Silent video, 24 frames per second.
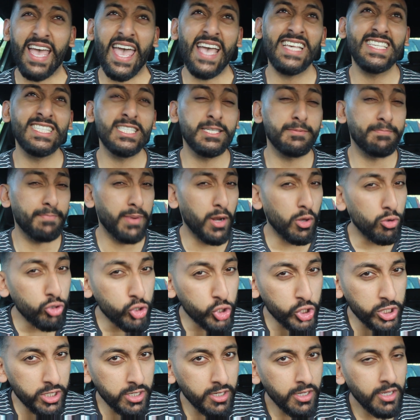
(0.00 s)

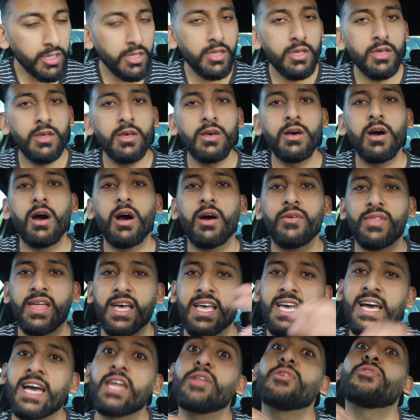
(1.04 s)
explosion of
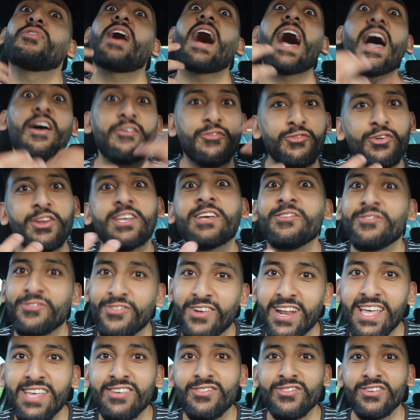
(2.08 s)
that kind of African
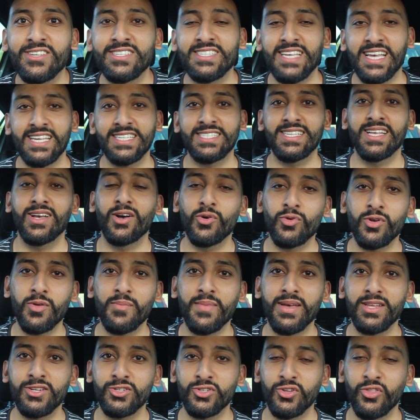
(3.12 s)
flavors, as their owner
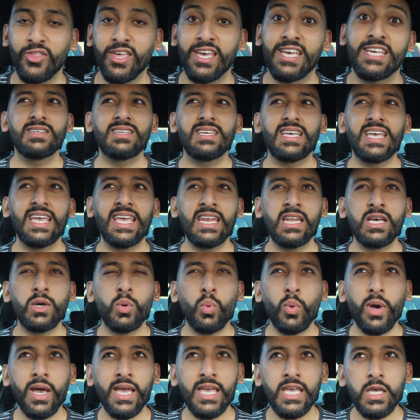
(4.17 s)
mentioned there. In a
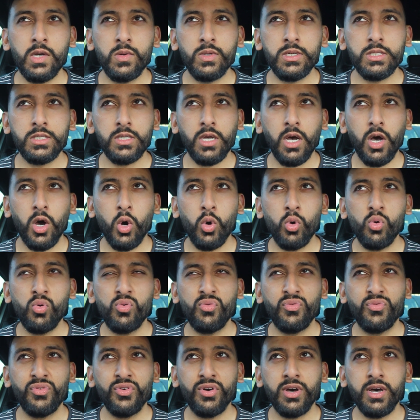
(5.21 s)
way, it was
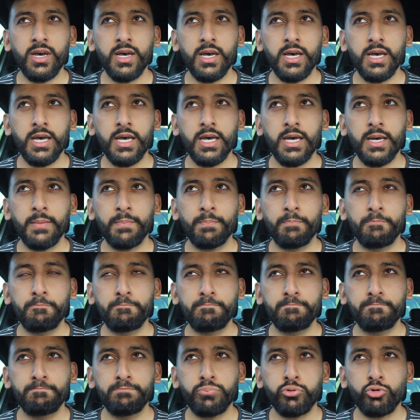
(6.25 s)
over
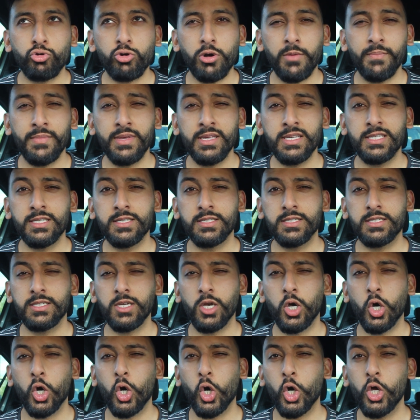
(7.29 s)
promised,
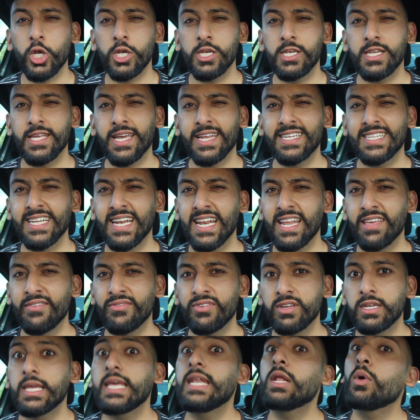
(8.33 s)
under
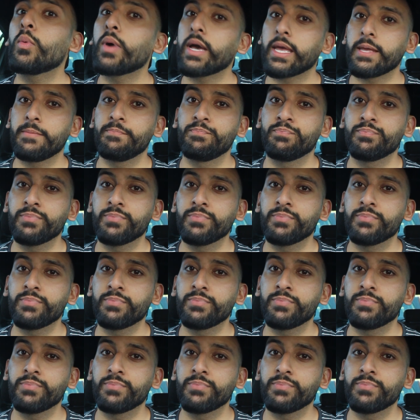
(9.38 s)
delivered, in a way.